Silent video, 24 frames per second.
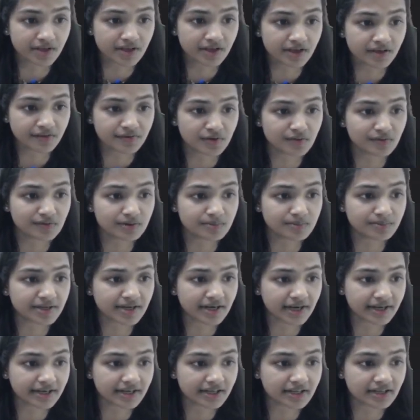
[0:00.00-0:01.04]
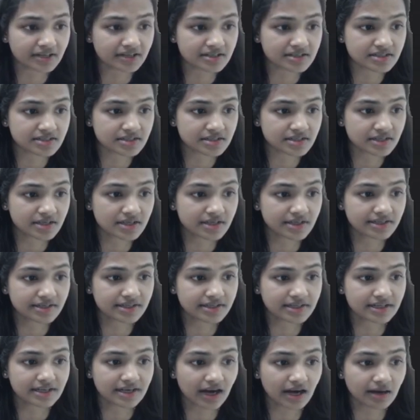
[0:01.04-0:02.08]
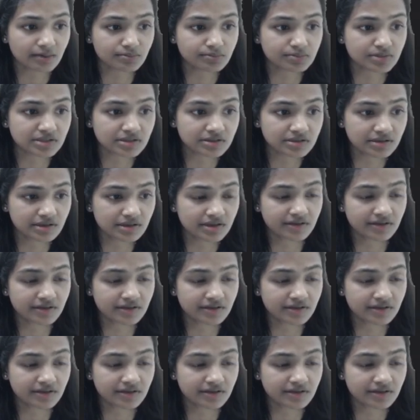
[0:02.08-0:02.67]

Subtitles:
If you will be writing, it's the carbon,